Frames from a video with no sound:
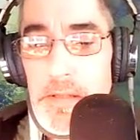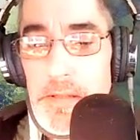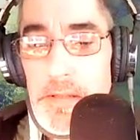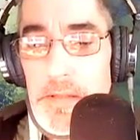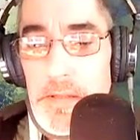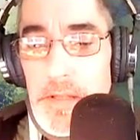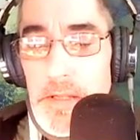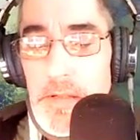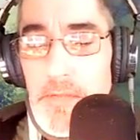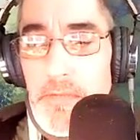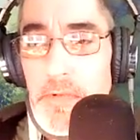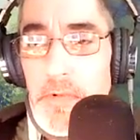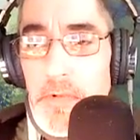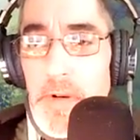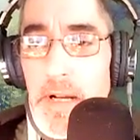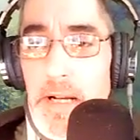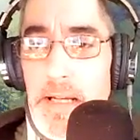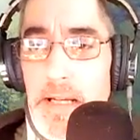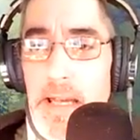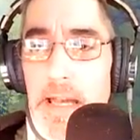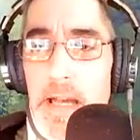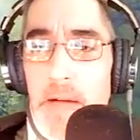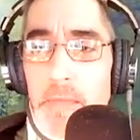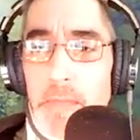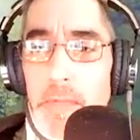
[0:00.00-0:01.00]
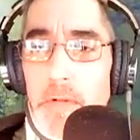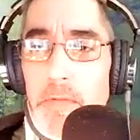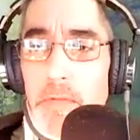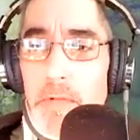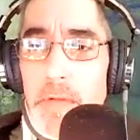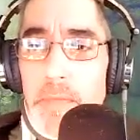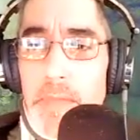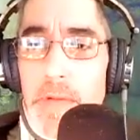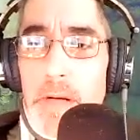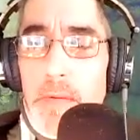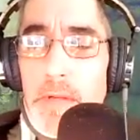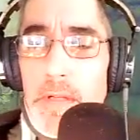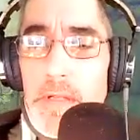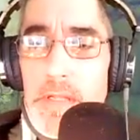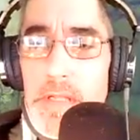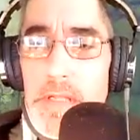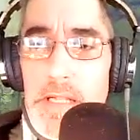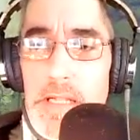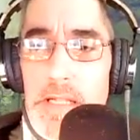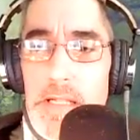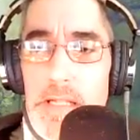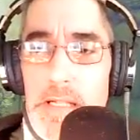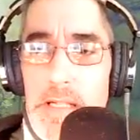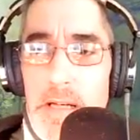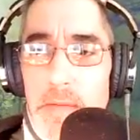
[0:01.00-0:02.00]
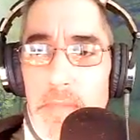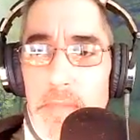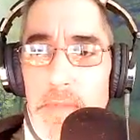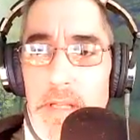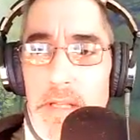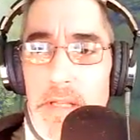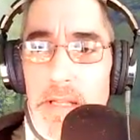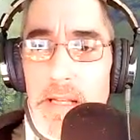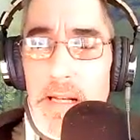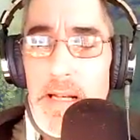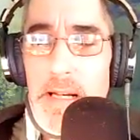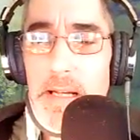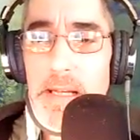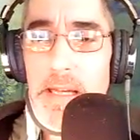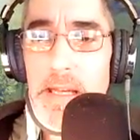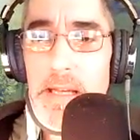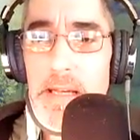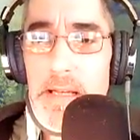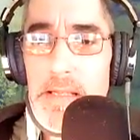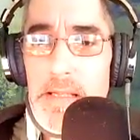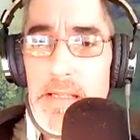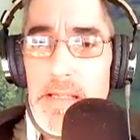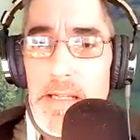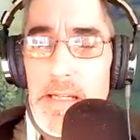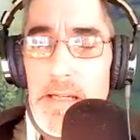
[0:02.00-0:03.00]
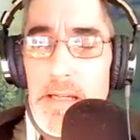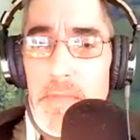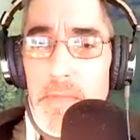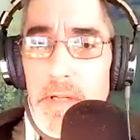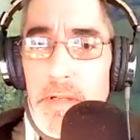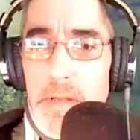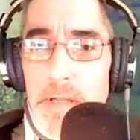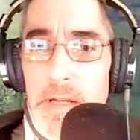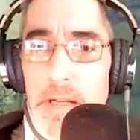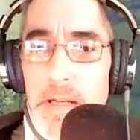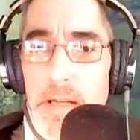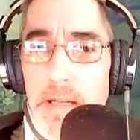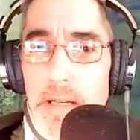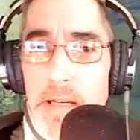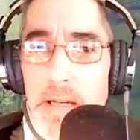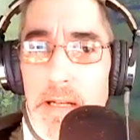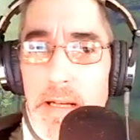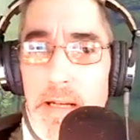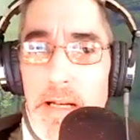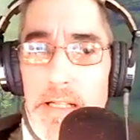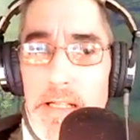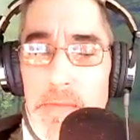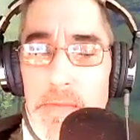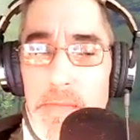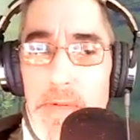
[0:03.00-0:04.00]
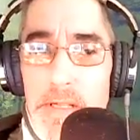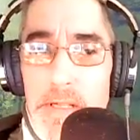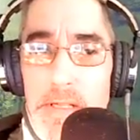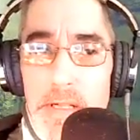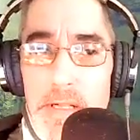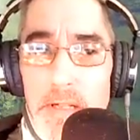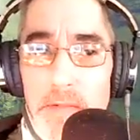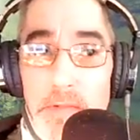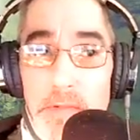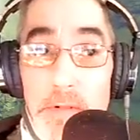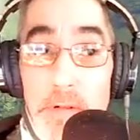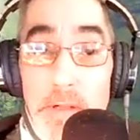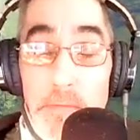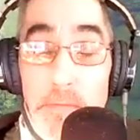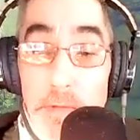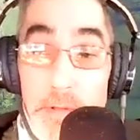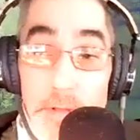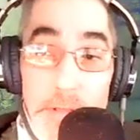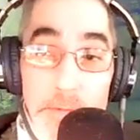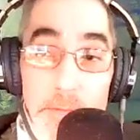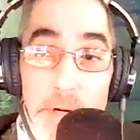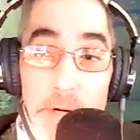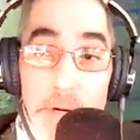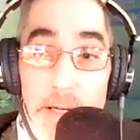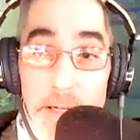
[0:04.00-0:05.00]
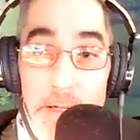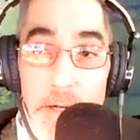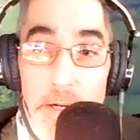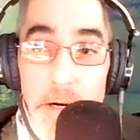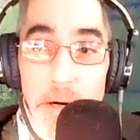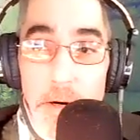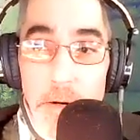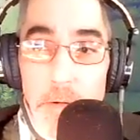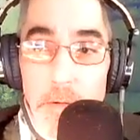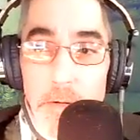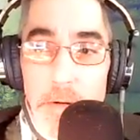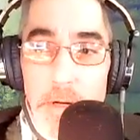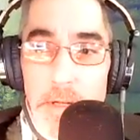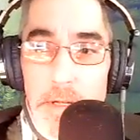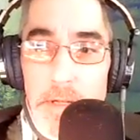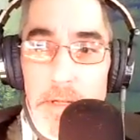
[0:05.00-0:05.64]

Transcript: an infrared camera would be able to see something that I can't see. But then again, I ask myself, do I really want to know?